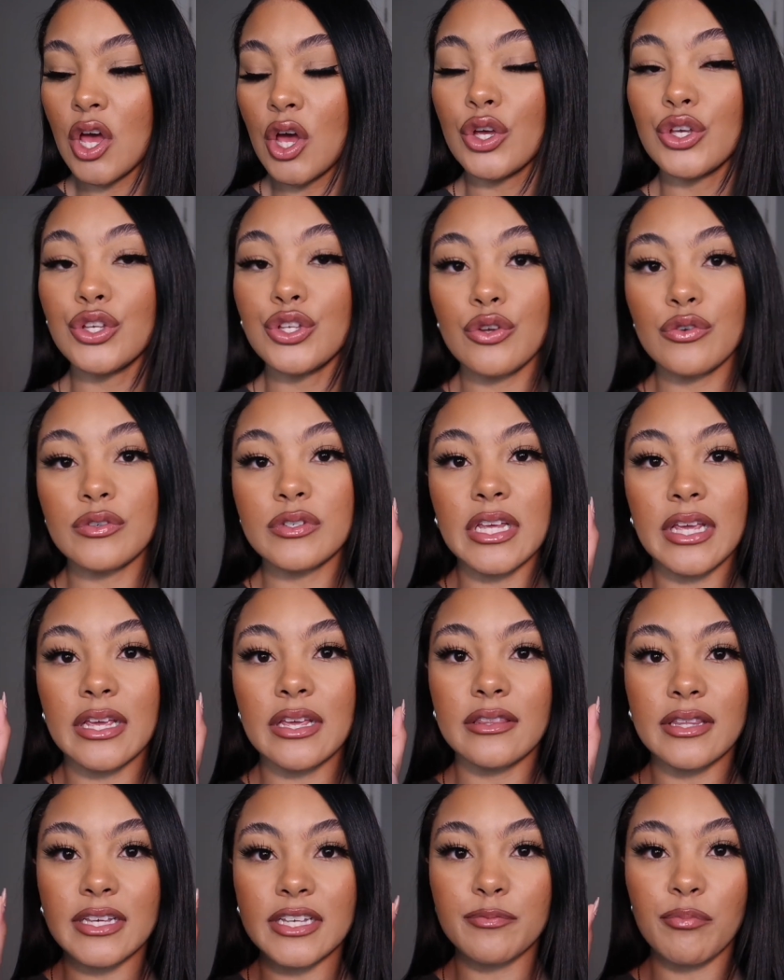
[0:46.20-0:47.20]

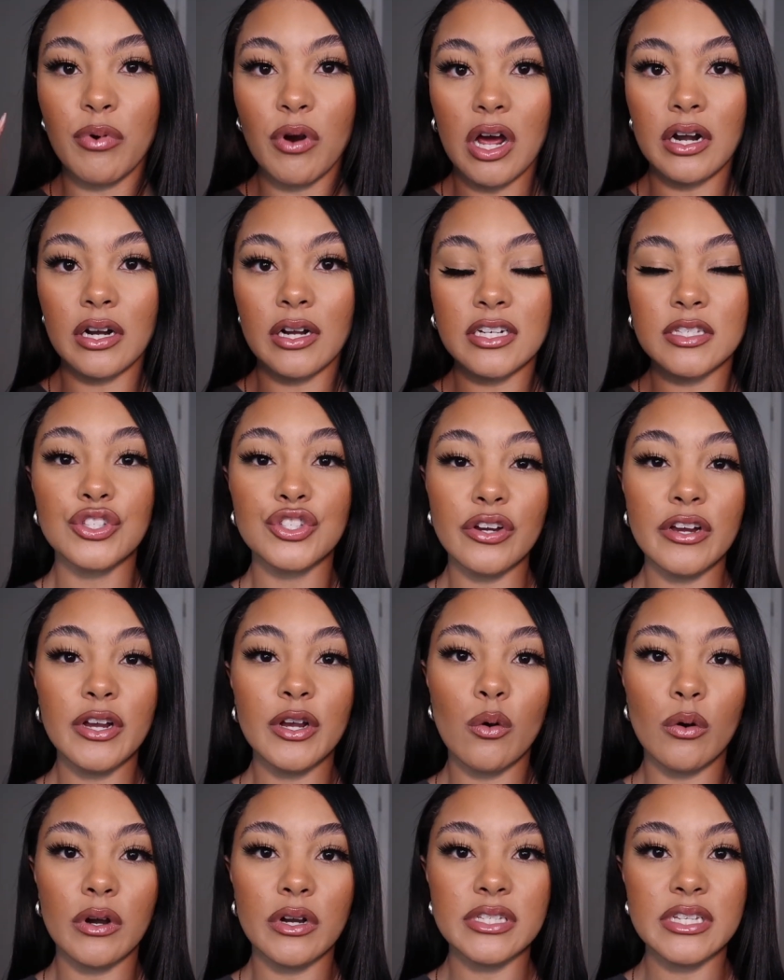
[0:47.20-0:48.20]
using this product. During
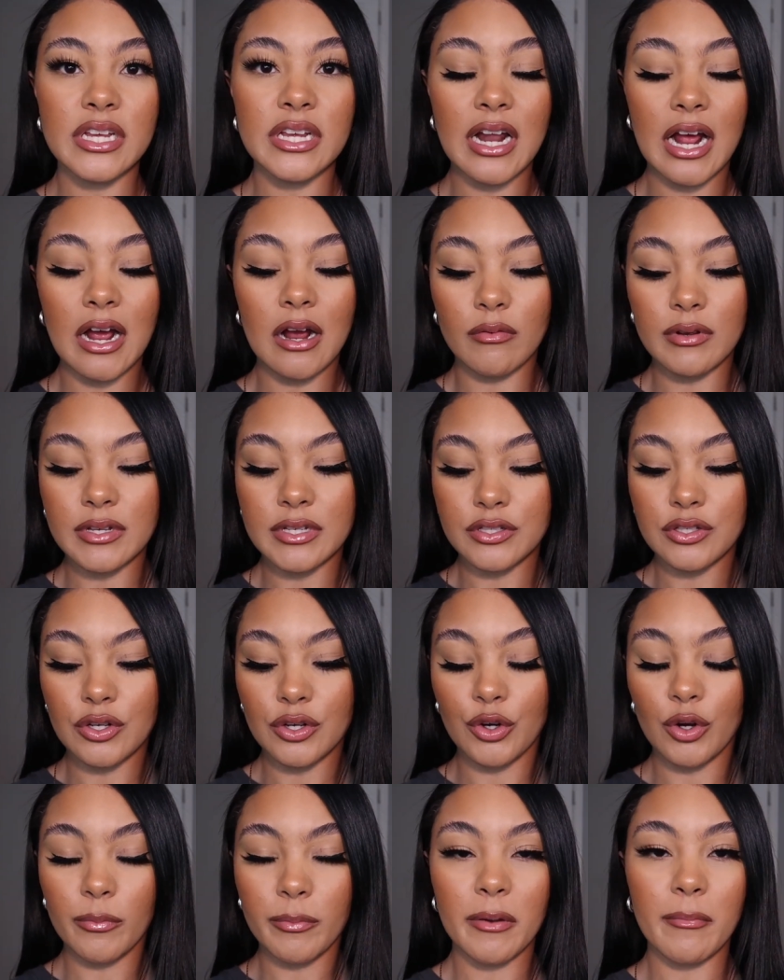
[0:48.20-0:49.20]
quarantine, I was
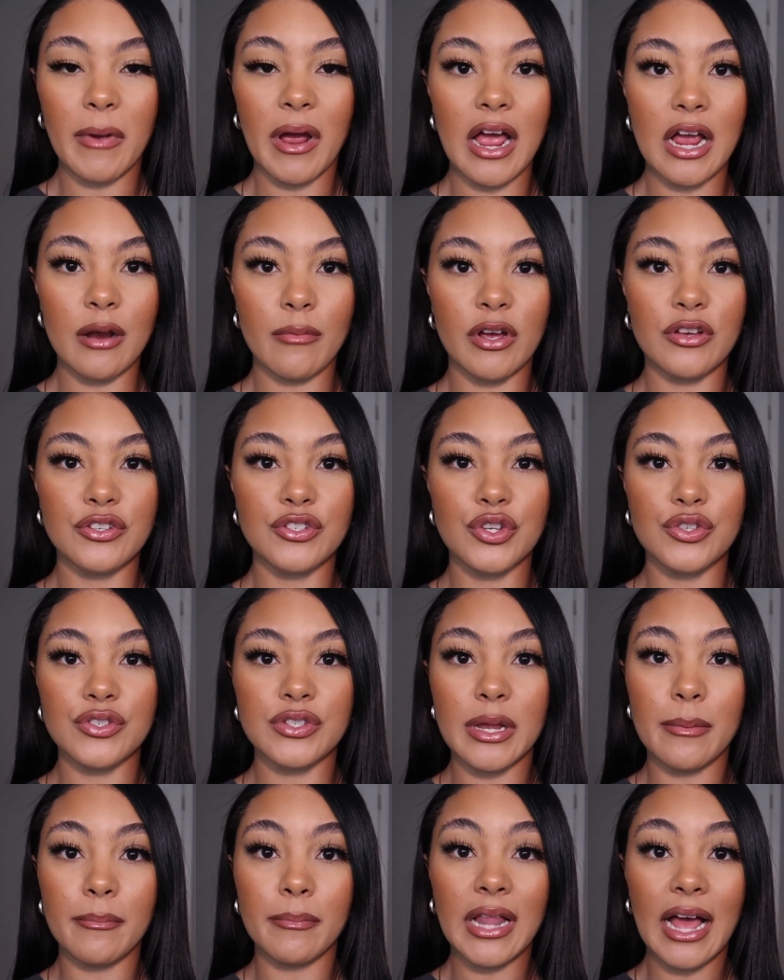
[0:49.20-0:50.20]
grooming my eyebrows
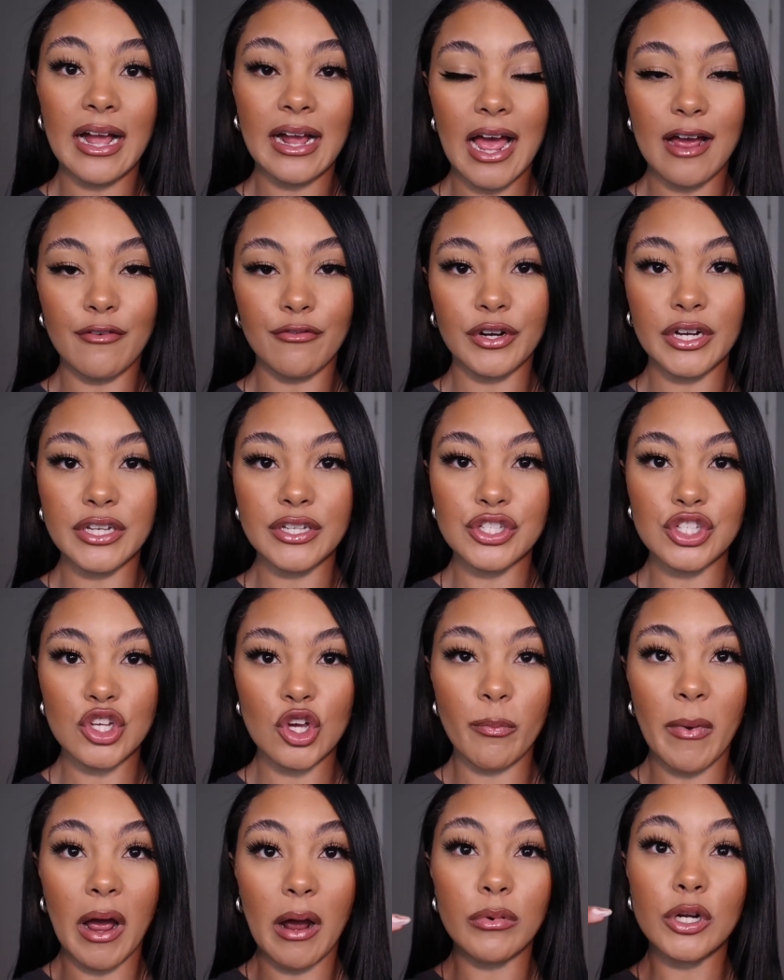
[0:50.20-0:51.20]
using black African
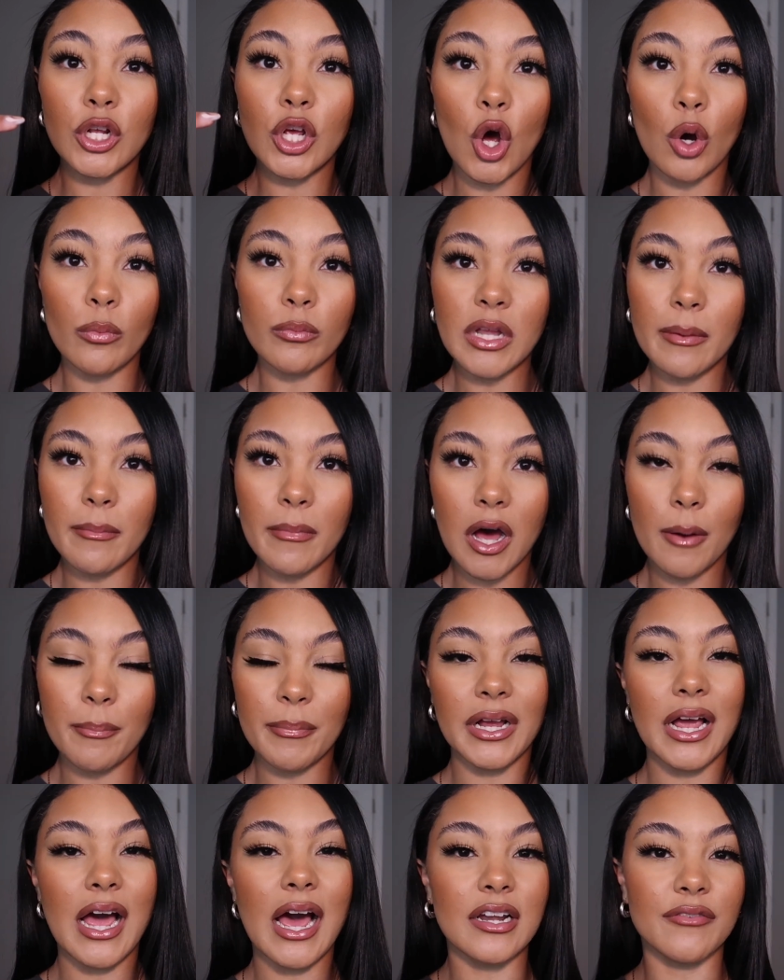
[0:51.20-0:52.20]
soap. I would comb them up
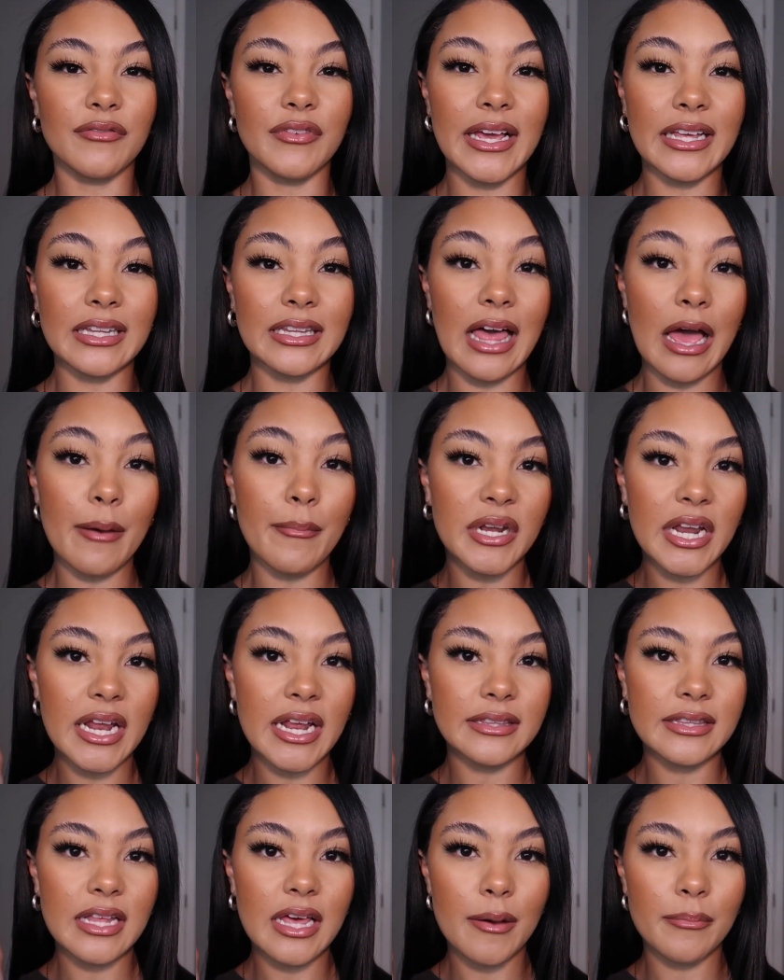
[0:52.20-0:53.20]
and kind of
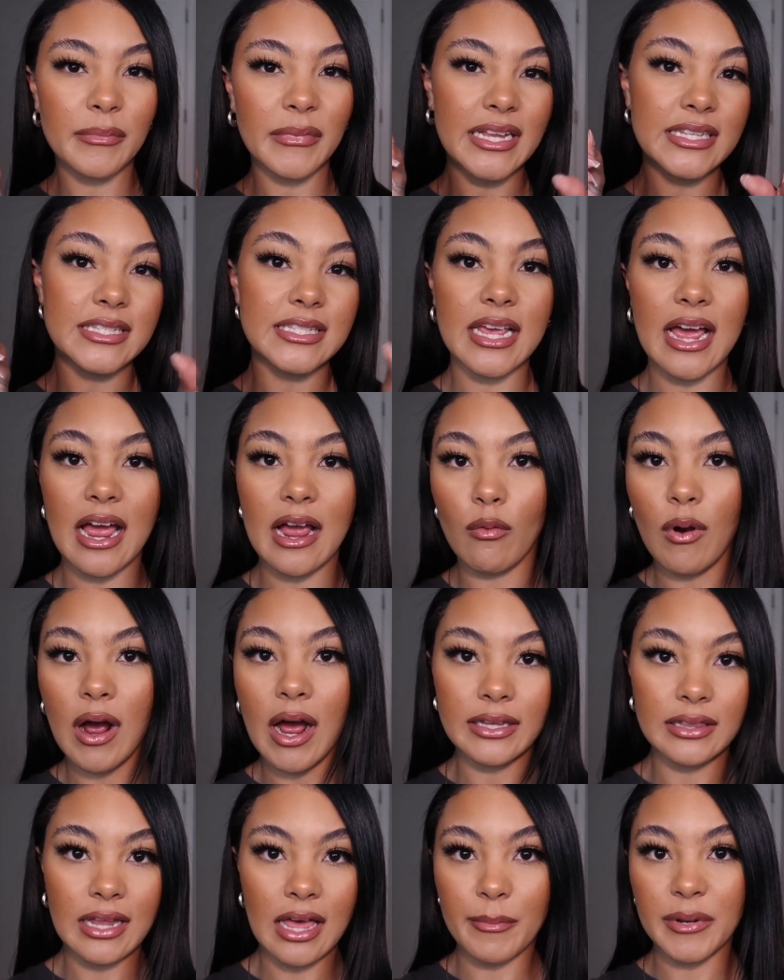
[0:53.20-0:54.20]
laminate them,
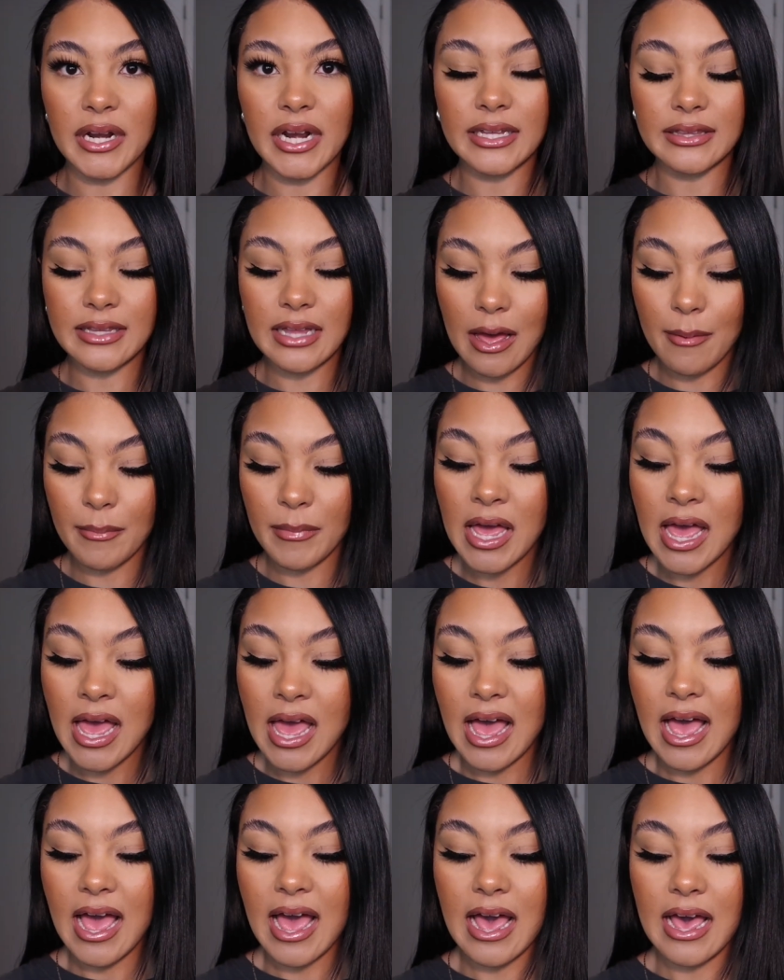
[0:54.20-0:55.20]
DIY laminate them,
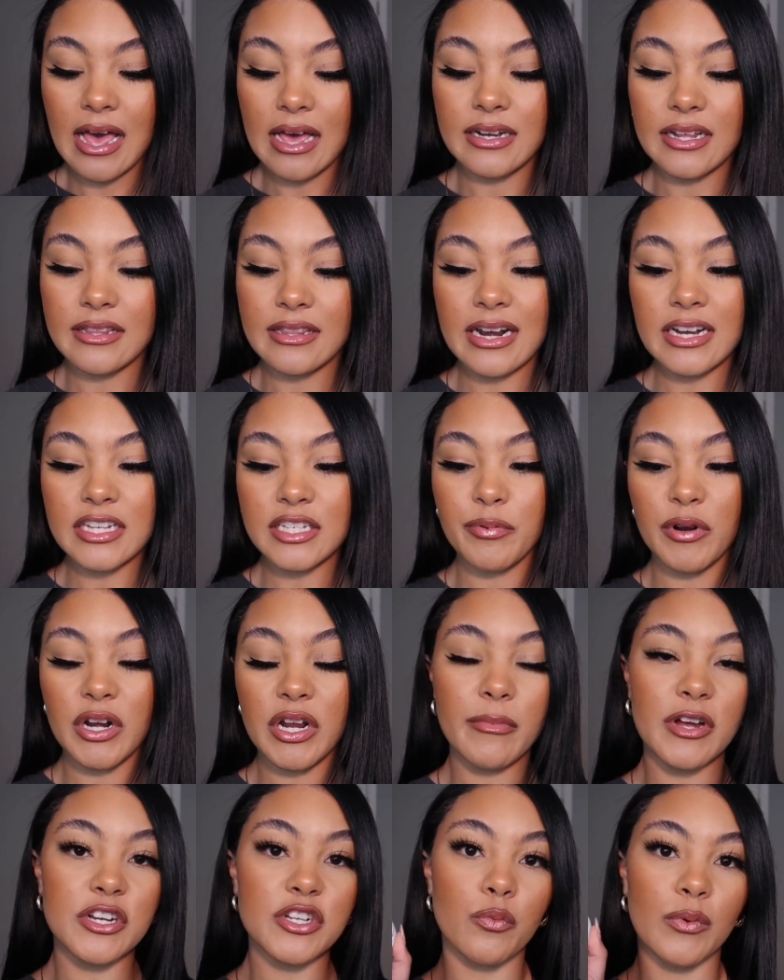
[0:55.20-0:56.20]
and that is pretty
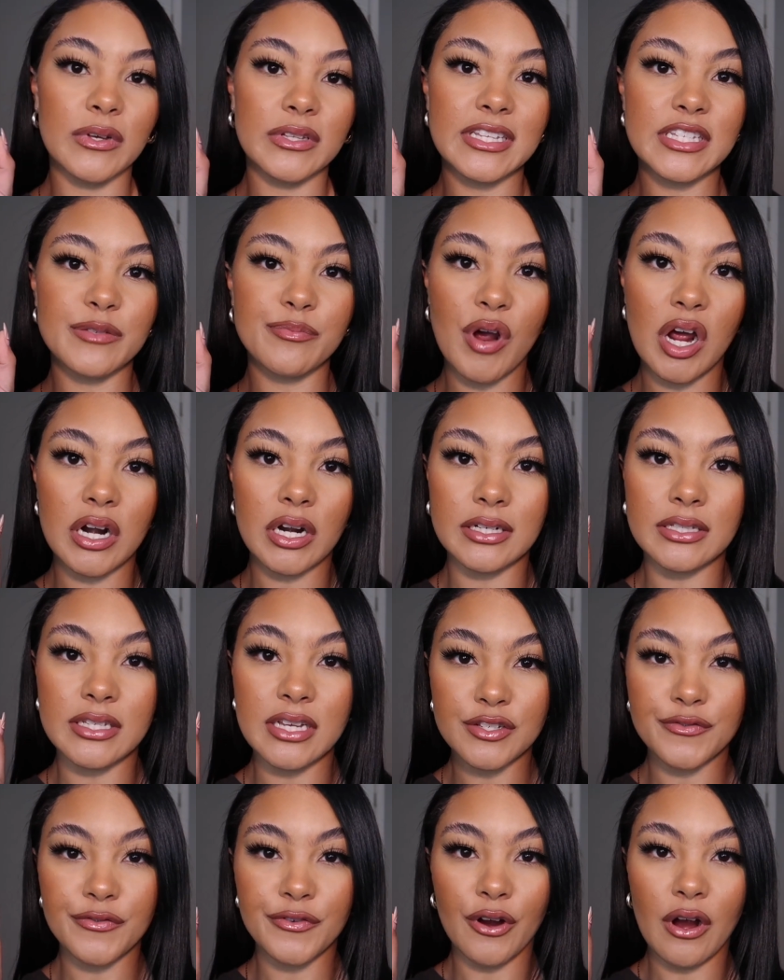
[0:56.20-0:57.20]
much what this product
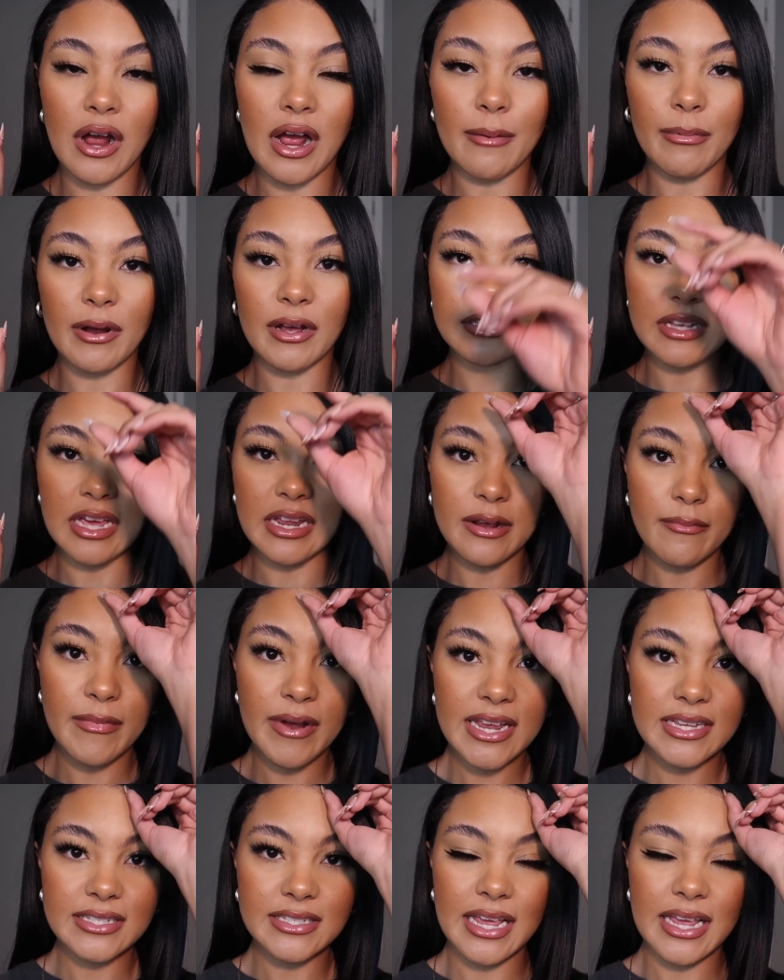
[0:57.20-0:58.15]
does for your eyebrows anyways.